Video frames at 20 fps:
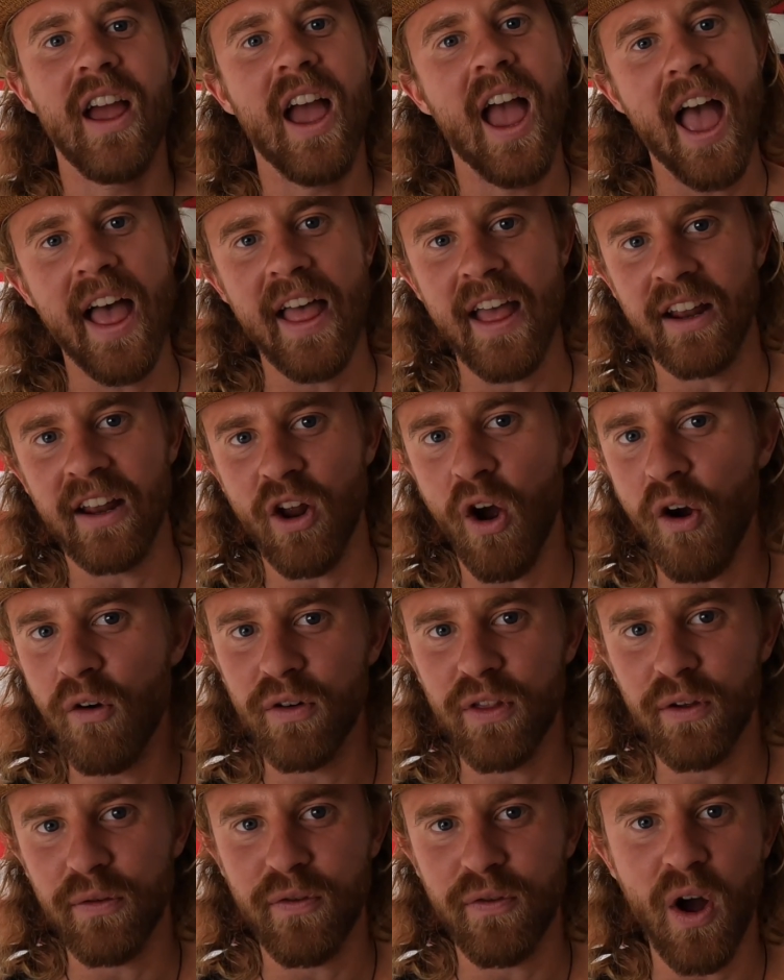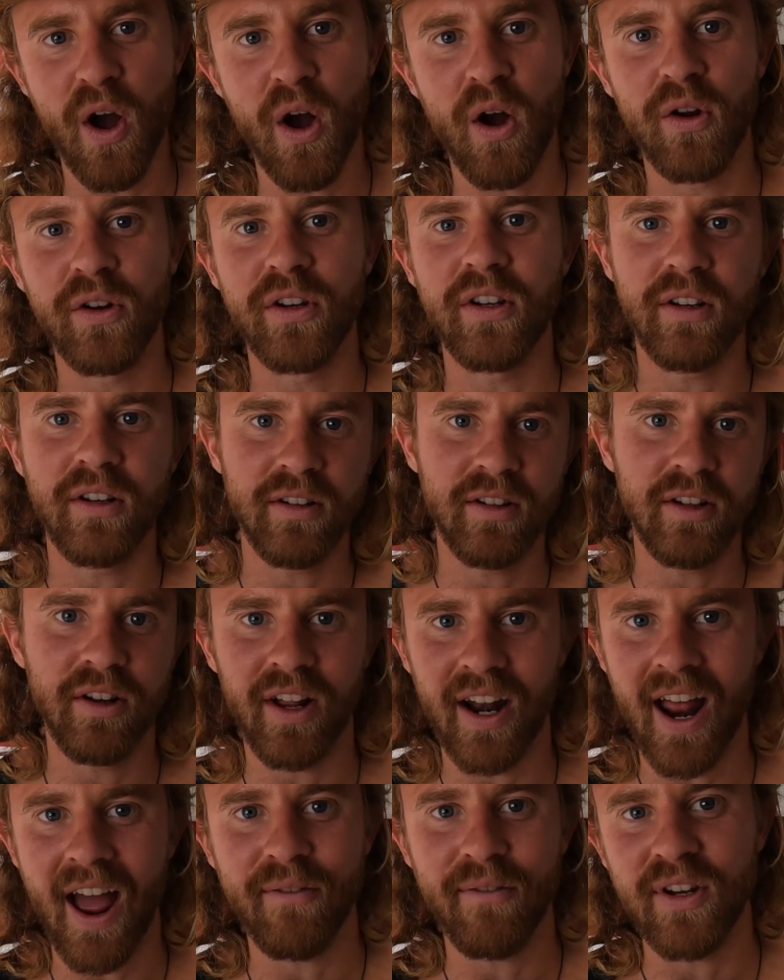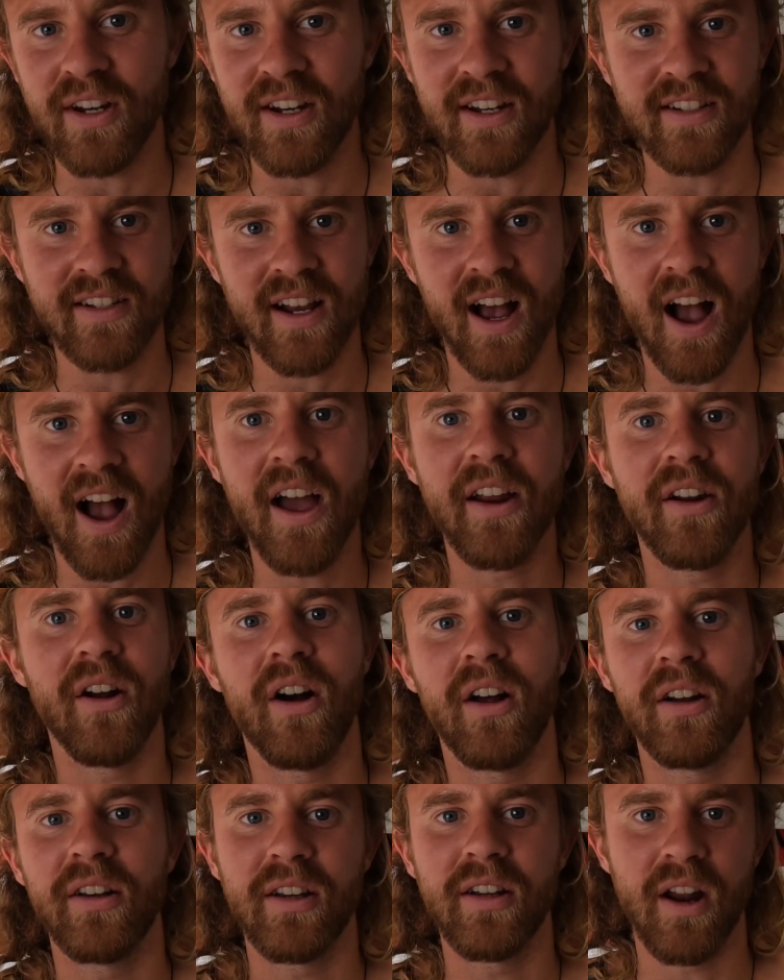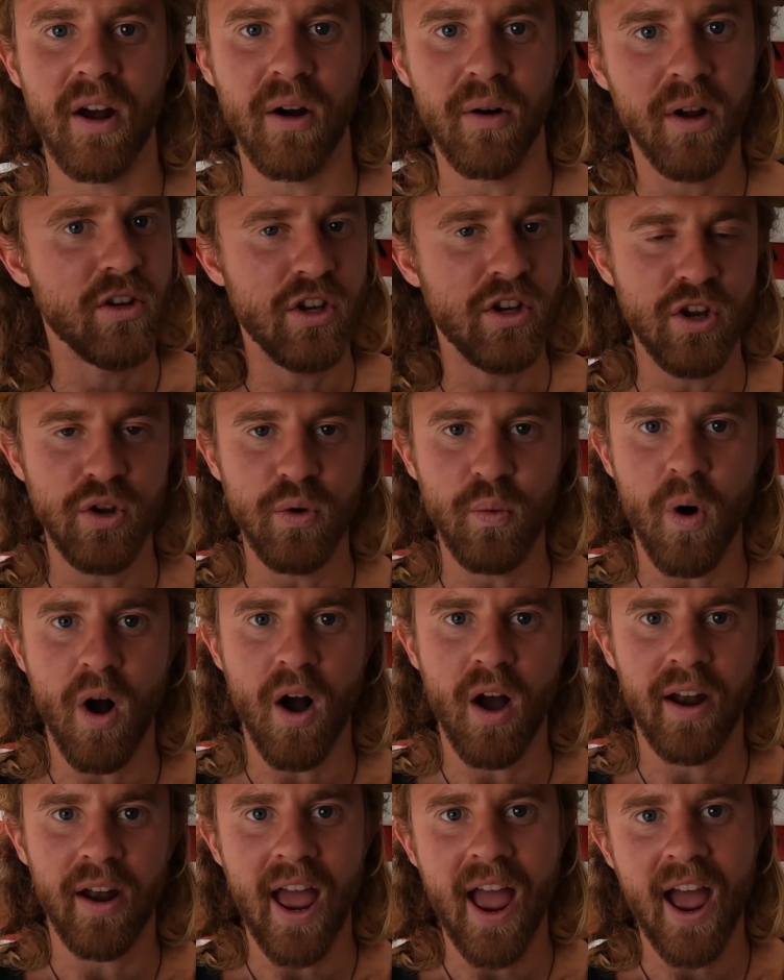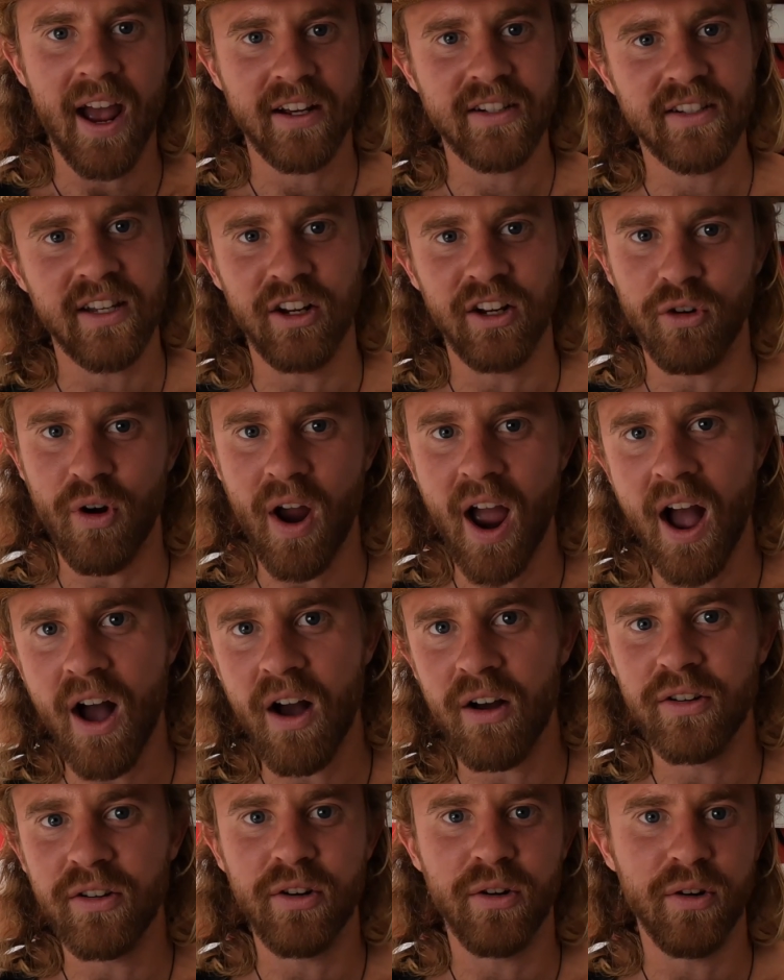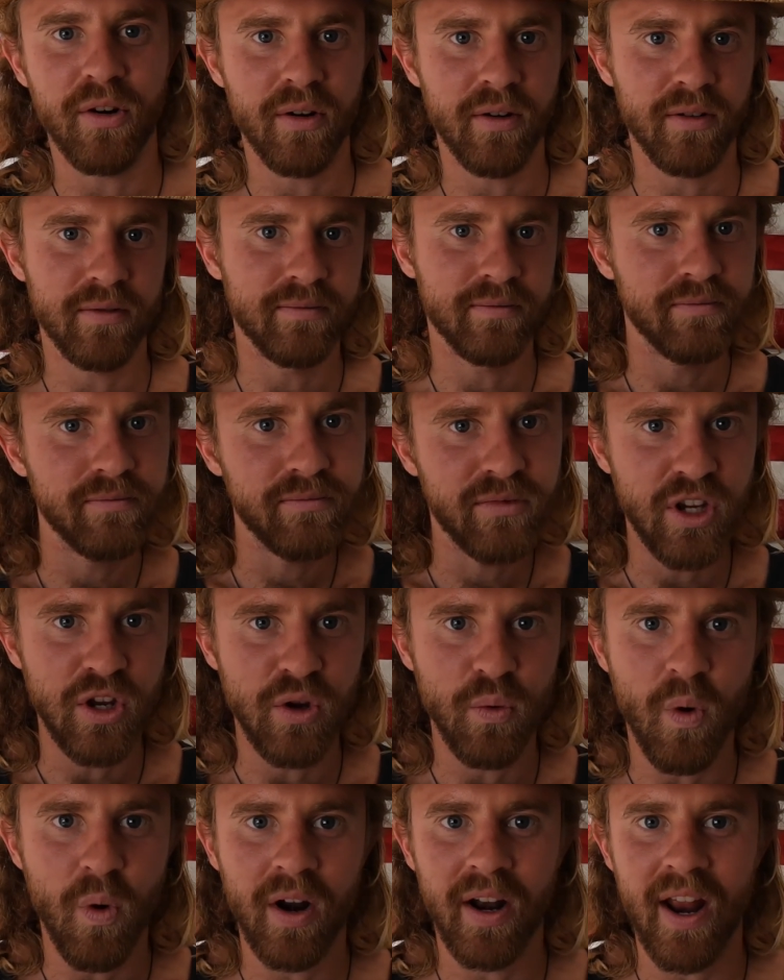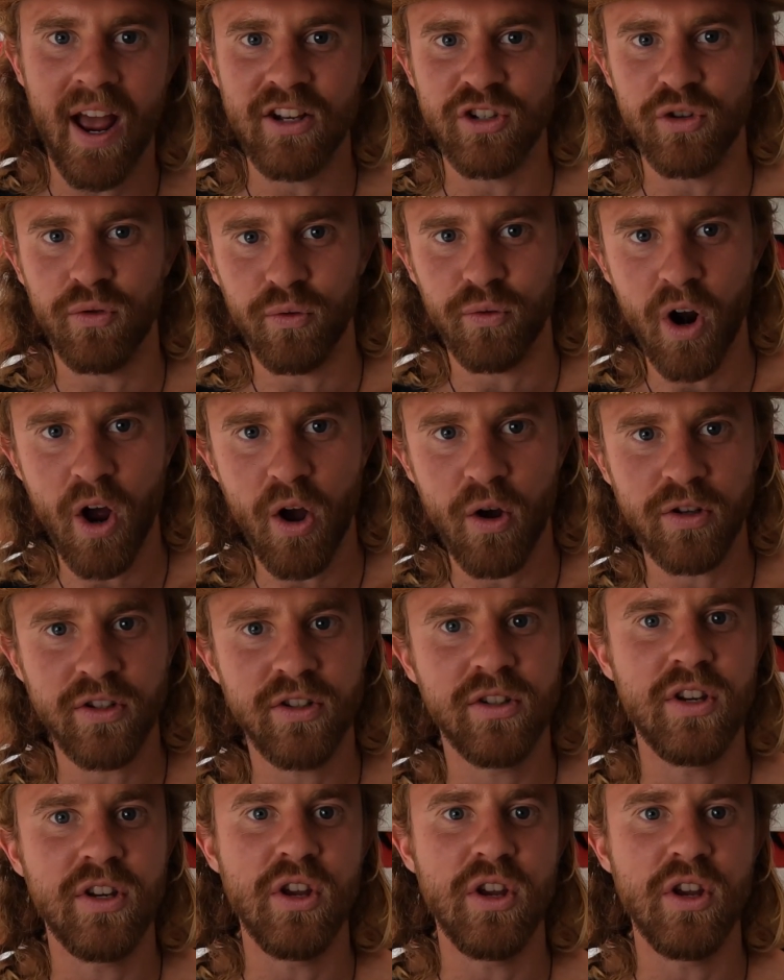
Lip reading: and over the phone, you're gonna have to decide on, you know, do you want X in ground or do you want it as a roast?